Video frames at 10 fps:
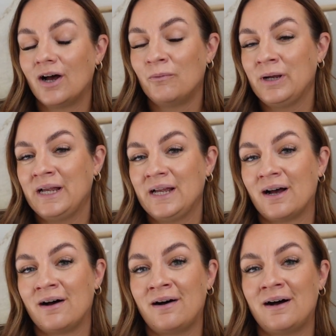we
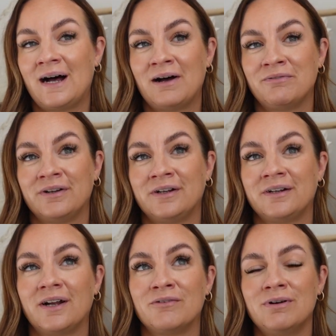are
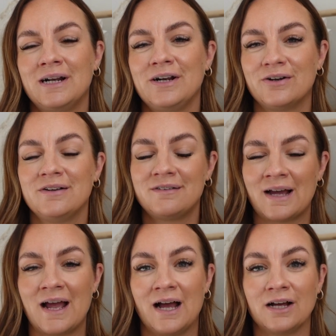having a really nice
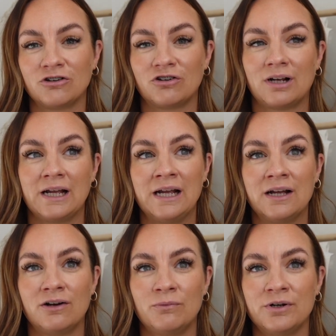day actually.
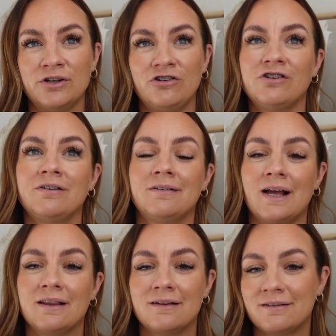I wanted to just
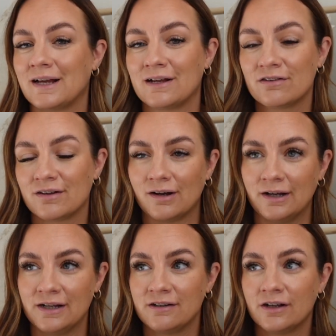set this day
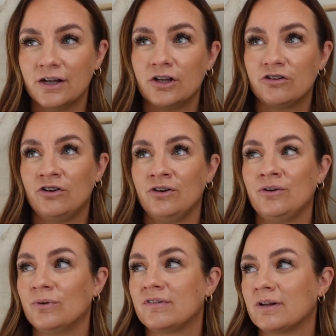aside to
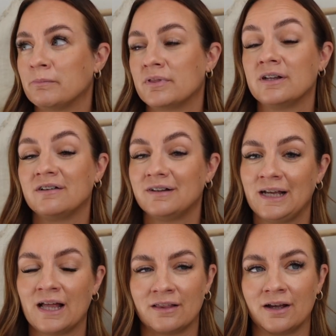do something
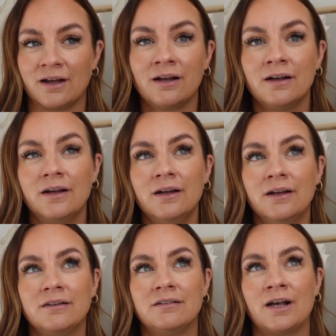together.
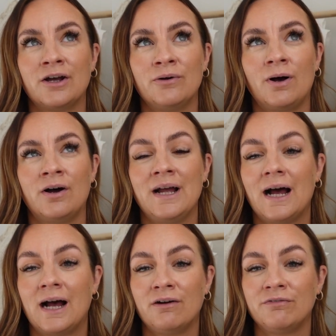So I
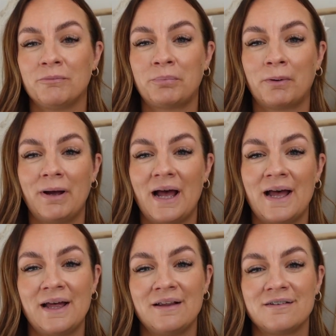have
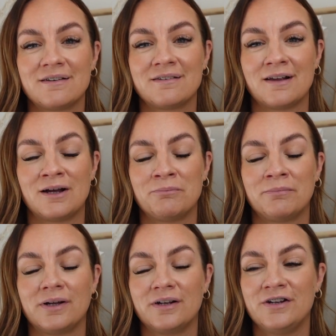prepared
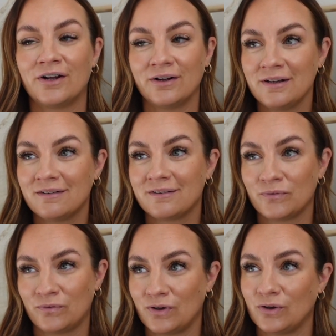some nice
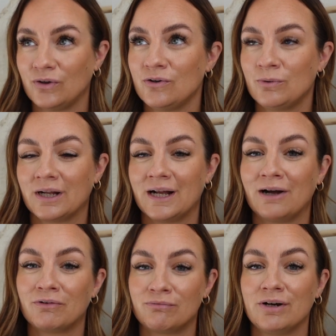food. We're going to
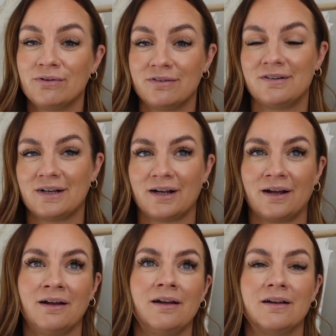have a roast
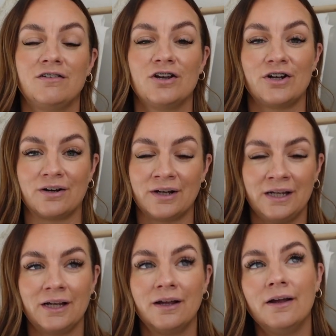dinner
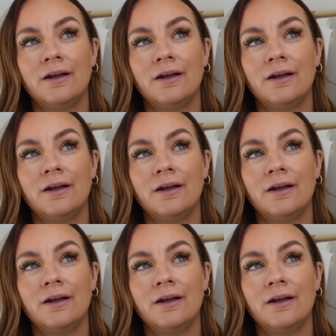tonight.